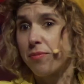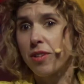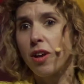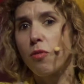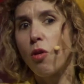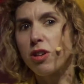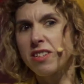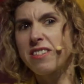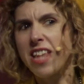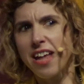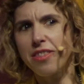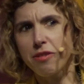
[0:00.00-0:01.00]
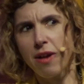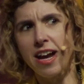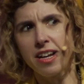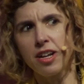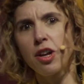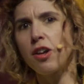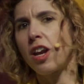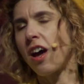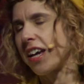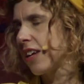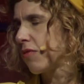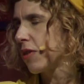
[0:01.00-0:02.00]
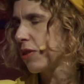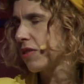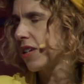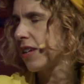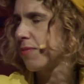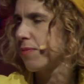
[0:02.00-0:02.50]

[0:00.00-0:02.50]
What does that threat look like in real terms?